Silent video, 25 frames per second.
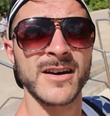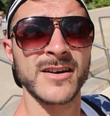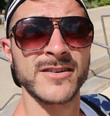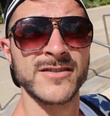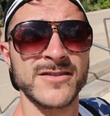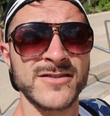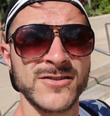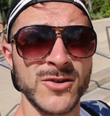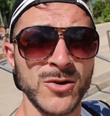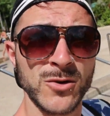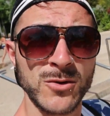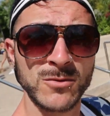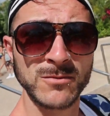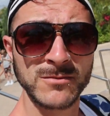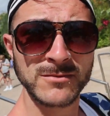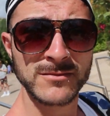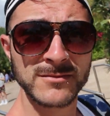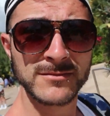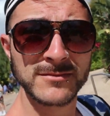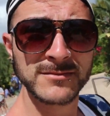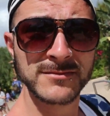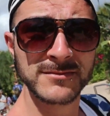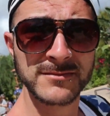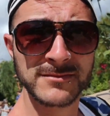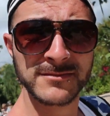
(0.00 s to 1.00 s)
a storm
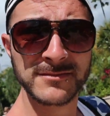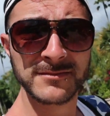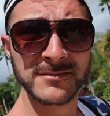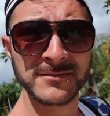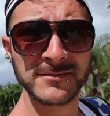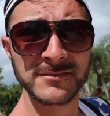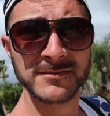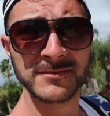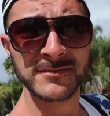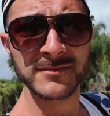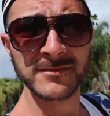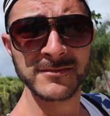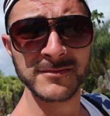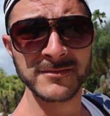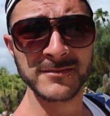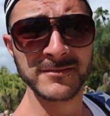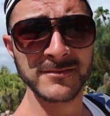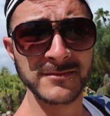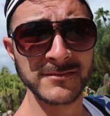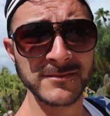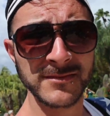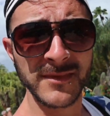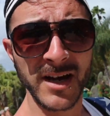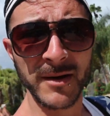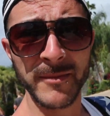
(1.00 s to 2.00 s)

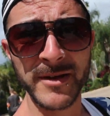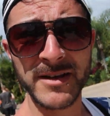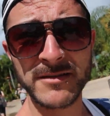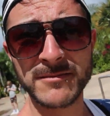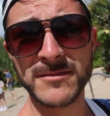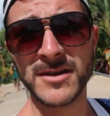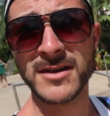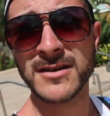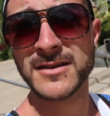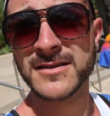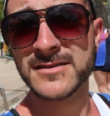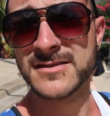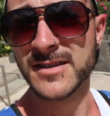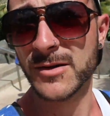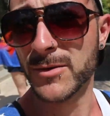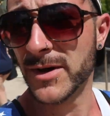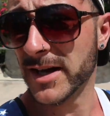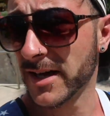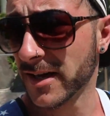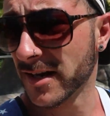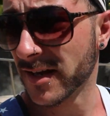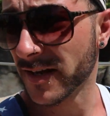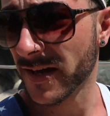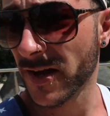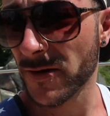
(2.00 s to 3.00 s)
coming. So
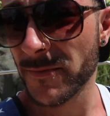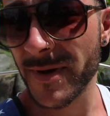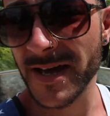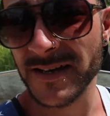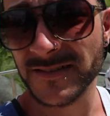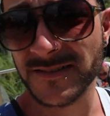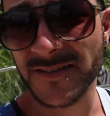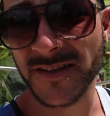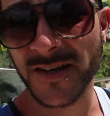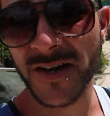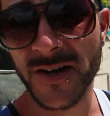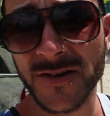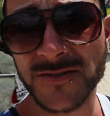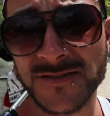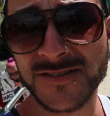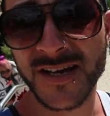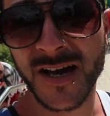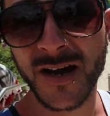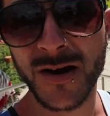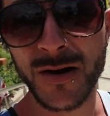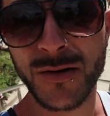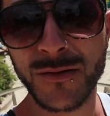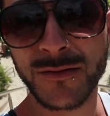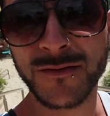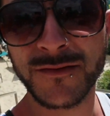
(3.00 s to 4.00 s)
we're going to go back to the
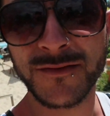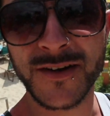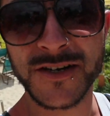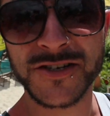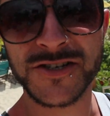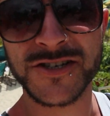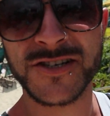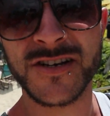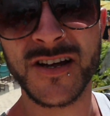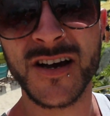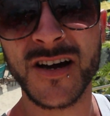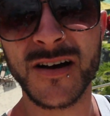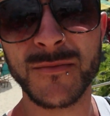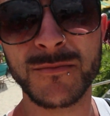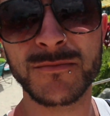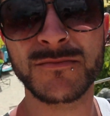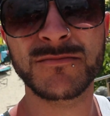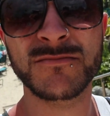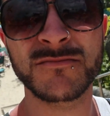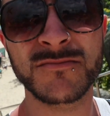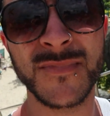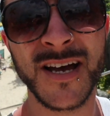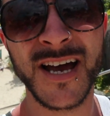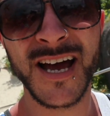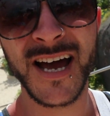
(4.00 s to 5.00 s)
hotel, freshen up,
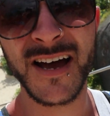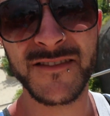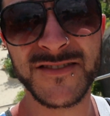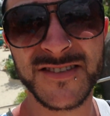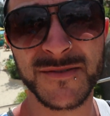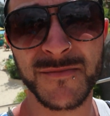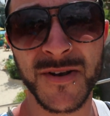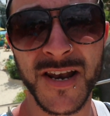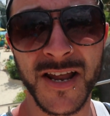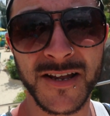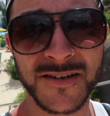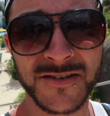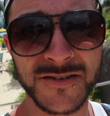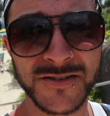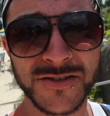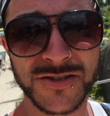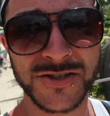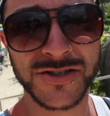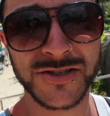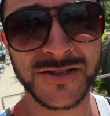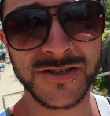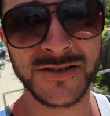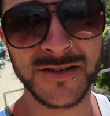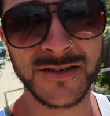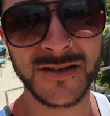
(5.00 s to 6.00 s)
have some
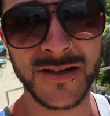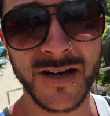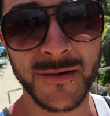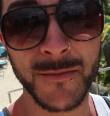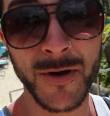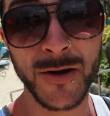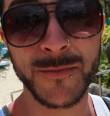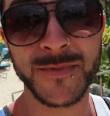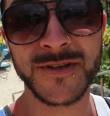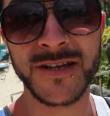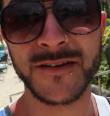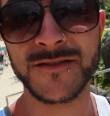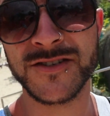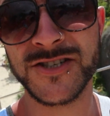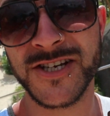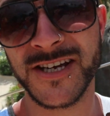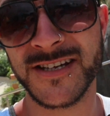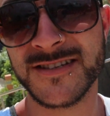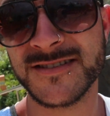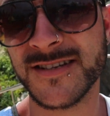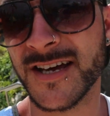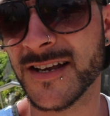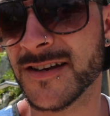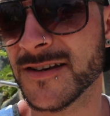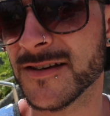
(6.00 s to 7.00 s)
lunch. I'm hoping to have
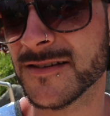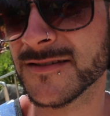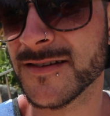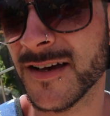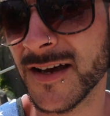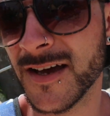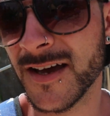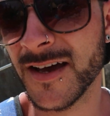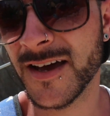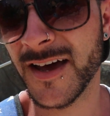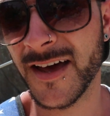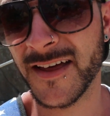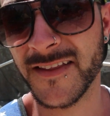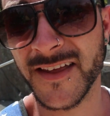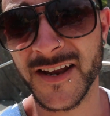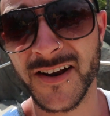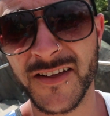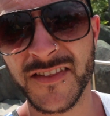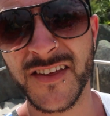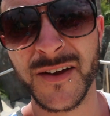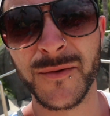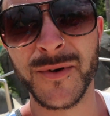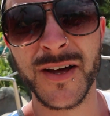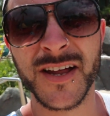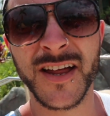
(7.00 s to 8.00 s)
chicken tenders. And then
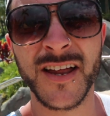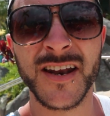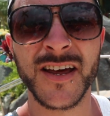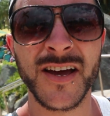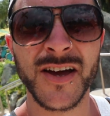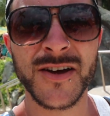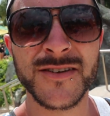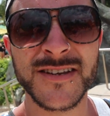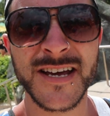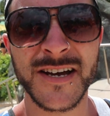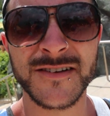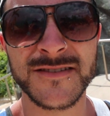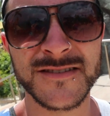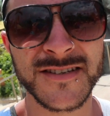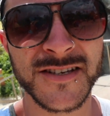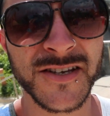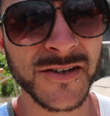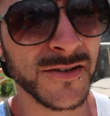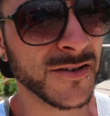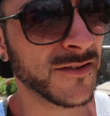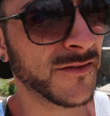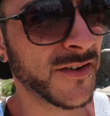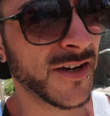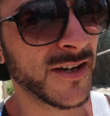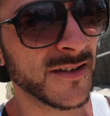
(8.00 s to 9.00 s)
I think we're going to go down to
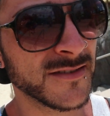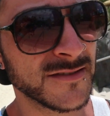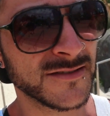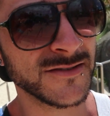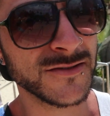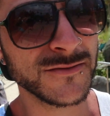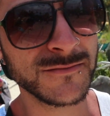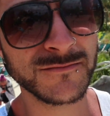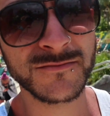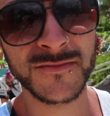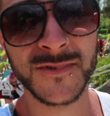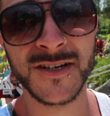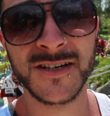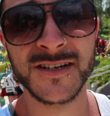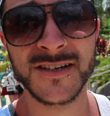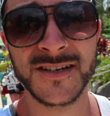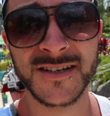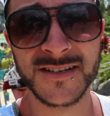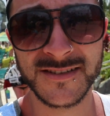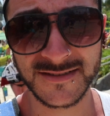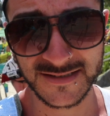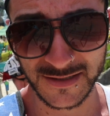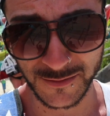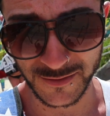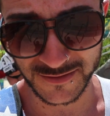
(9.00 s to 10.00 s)
Universal,
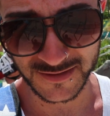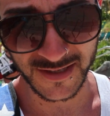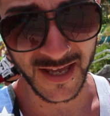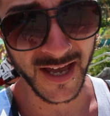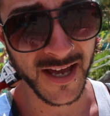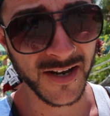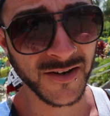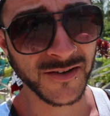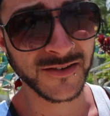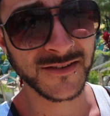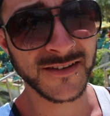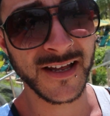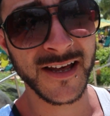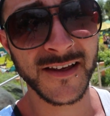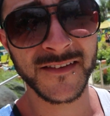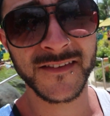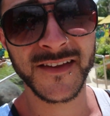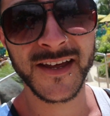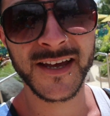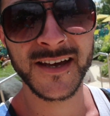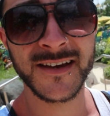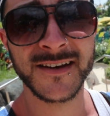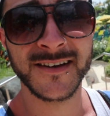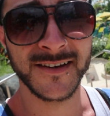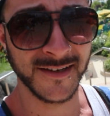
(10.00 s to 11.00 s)
see what's going on down
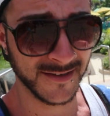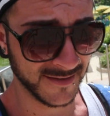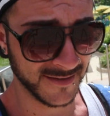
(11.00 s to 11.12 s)
there.